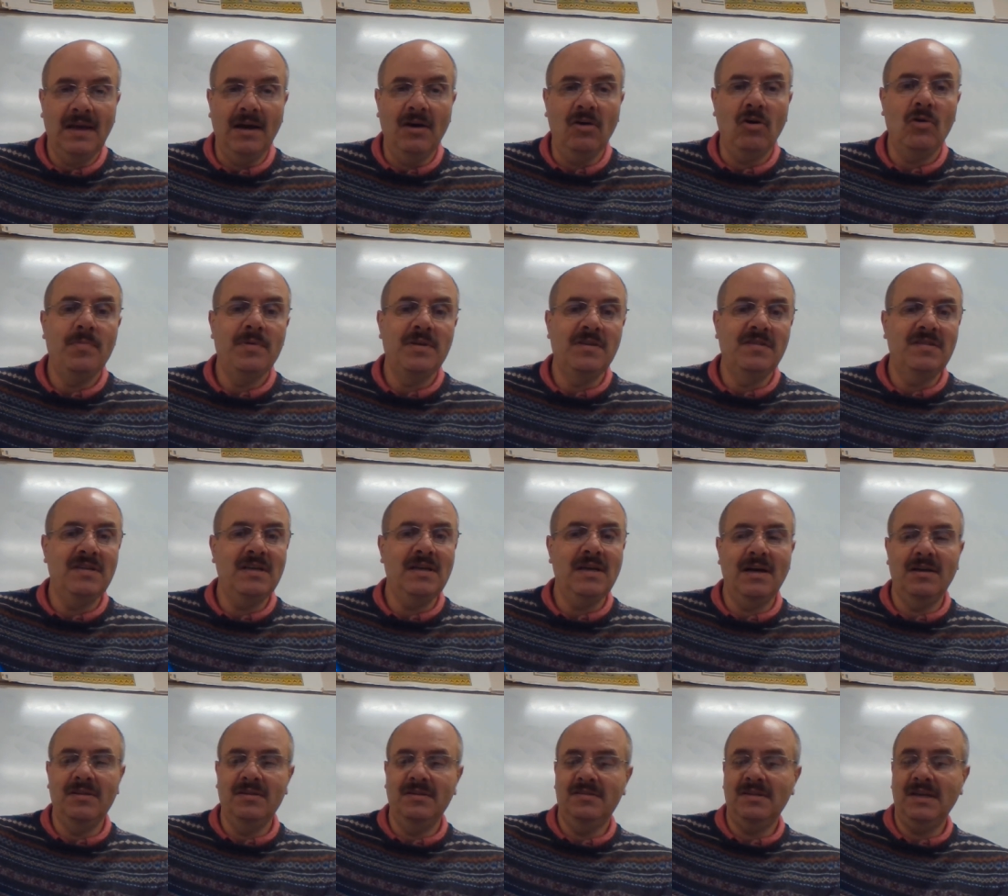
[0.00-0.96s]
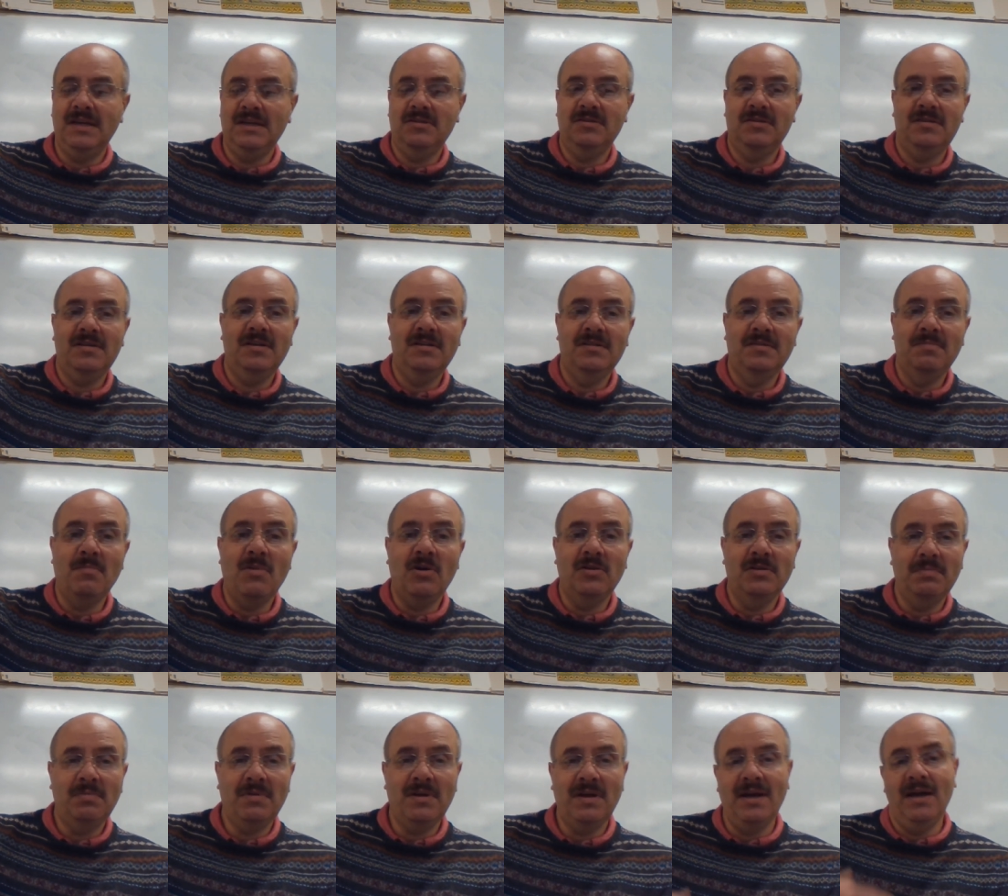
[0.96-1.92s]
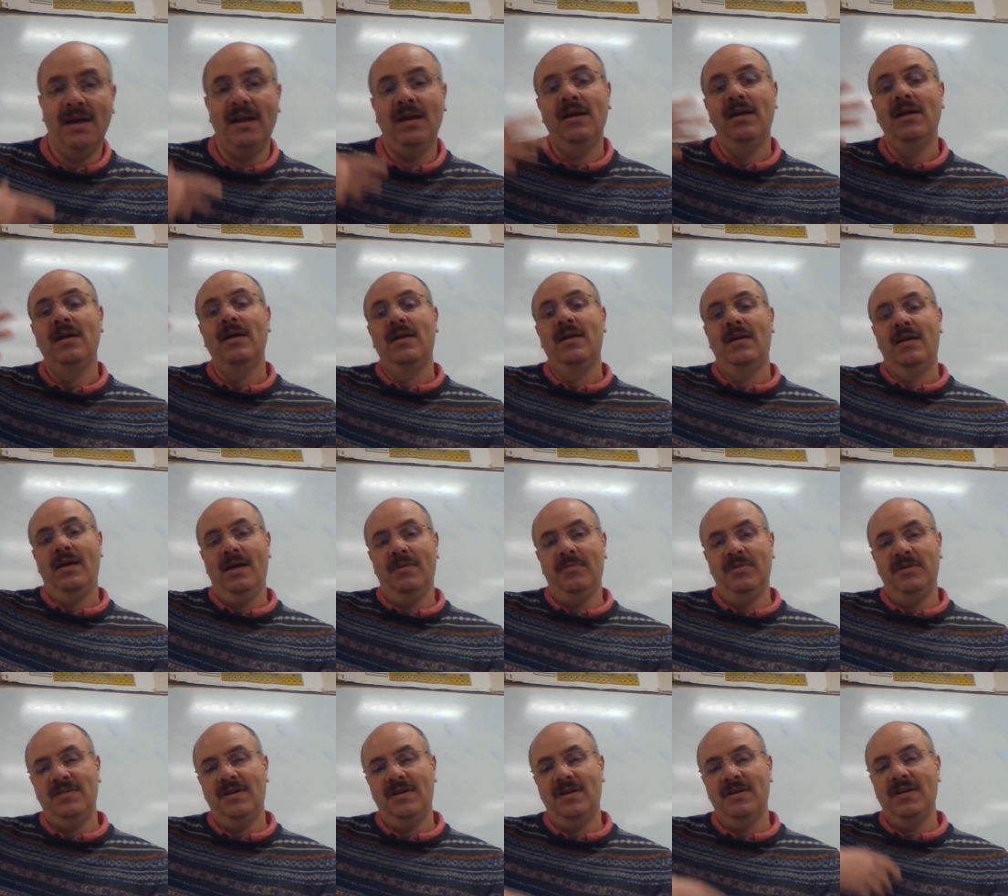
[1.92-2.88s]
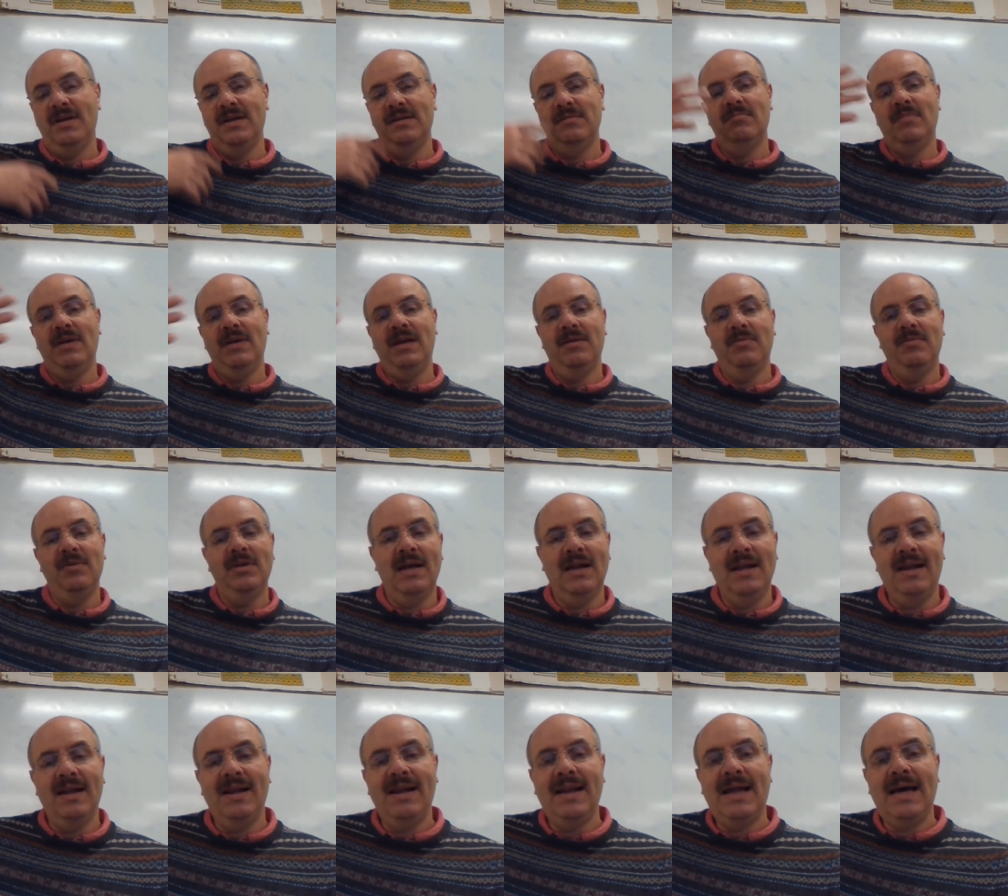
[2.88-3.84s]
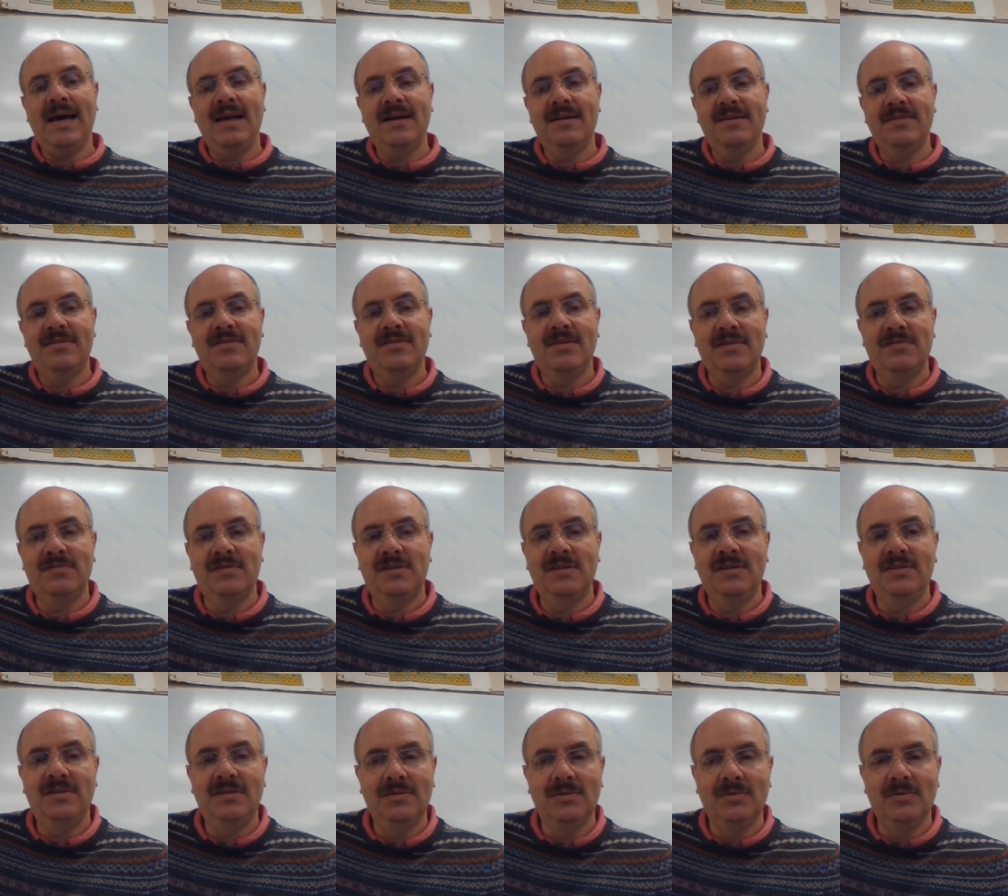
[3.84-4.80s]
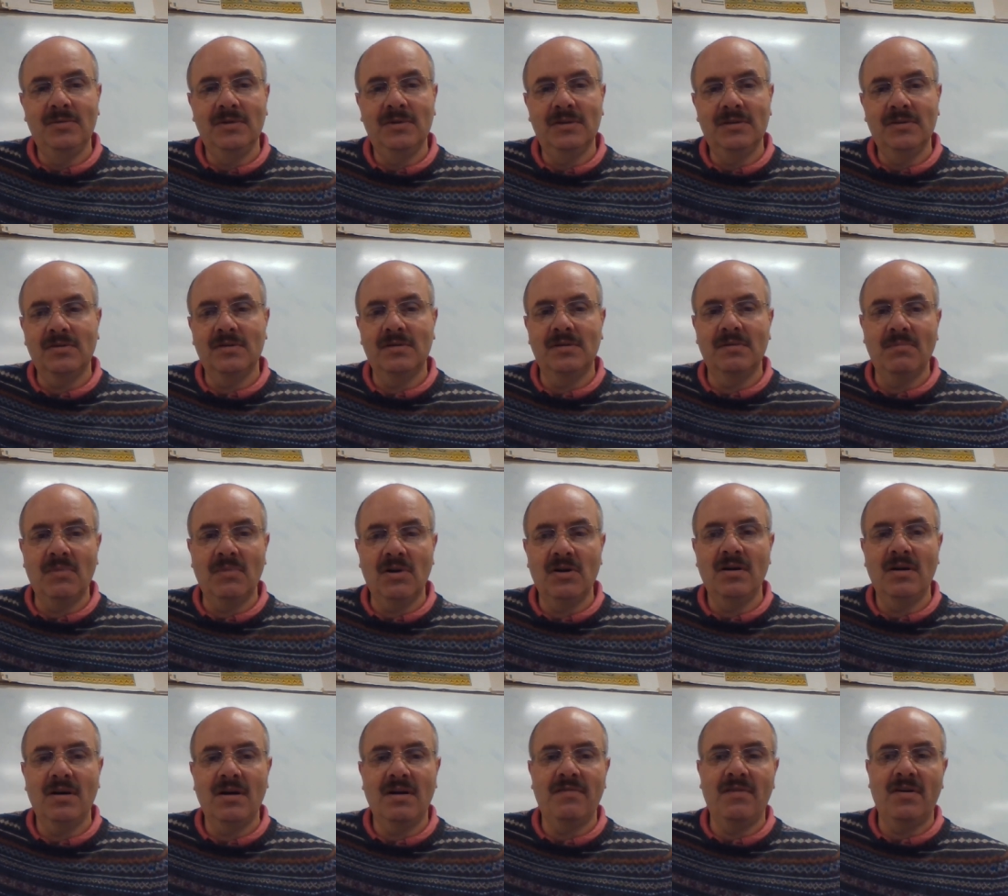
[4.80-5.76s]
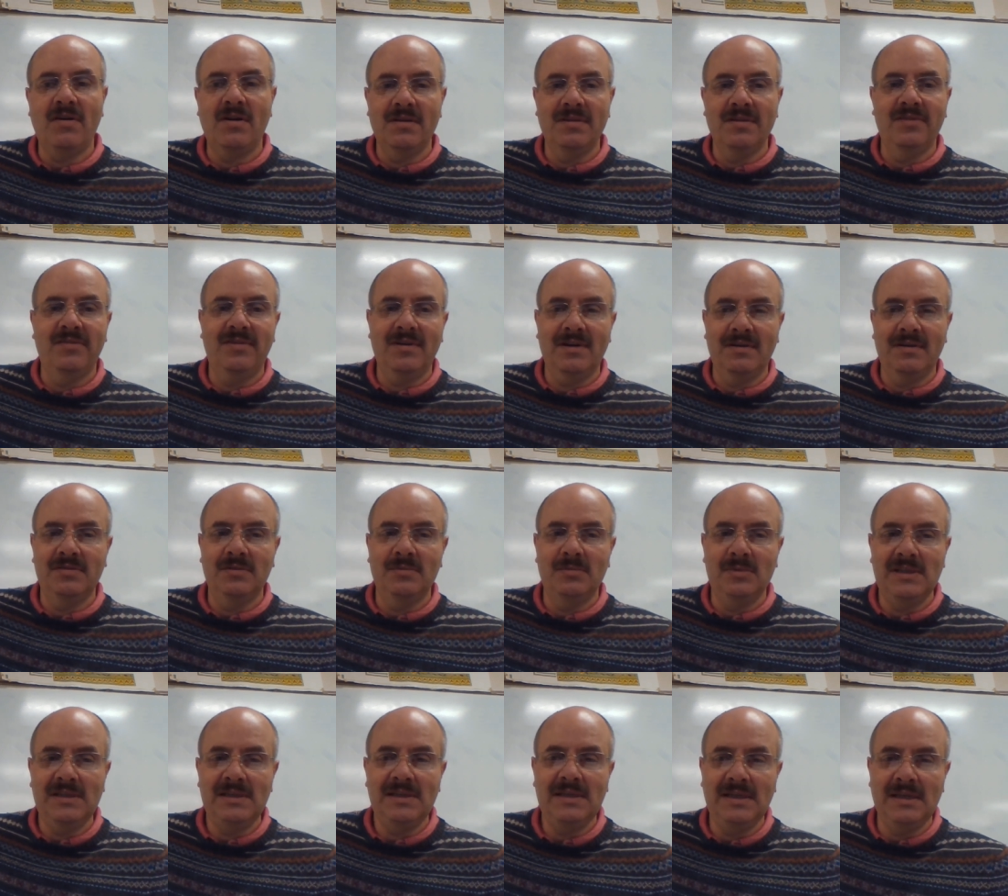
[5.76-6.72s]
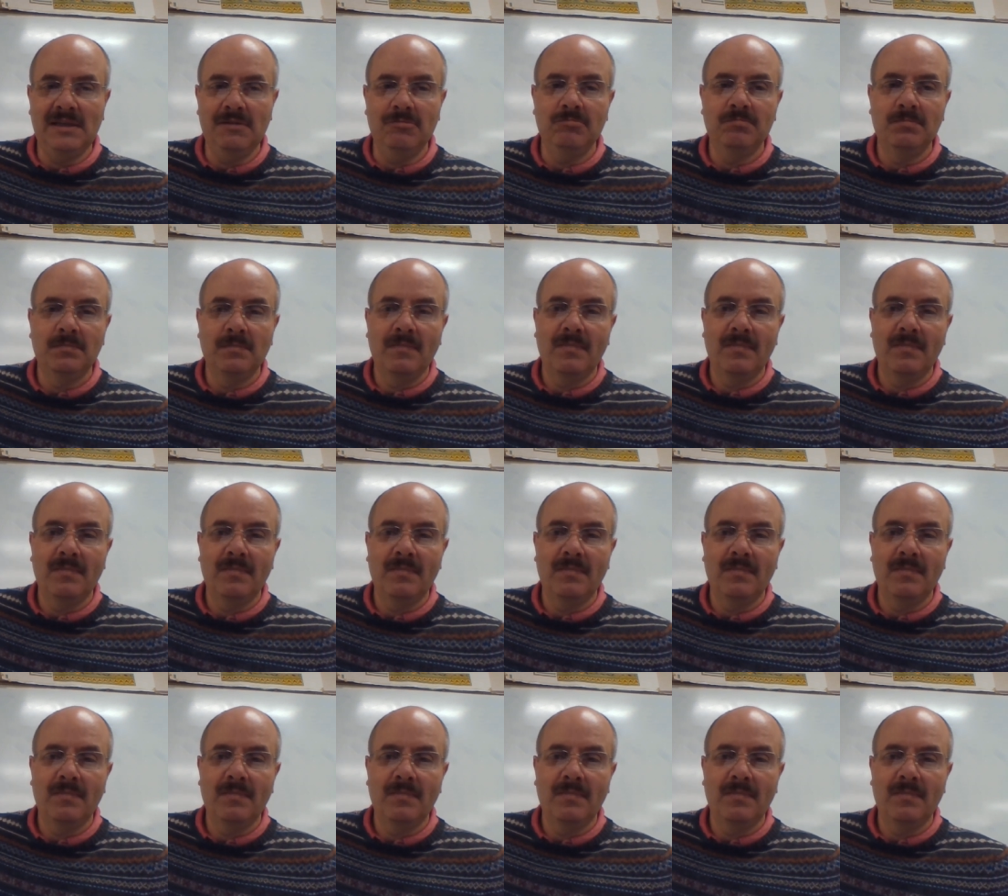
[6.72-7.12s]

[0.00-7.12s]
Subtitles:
I hope you see how this like starts multiplying, and we start like, man, we got a lot of stuff to do in order to burn off all the stuff that we eat.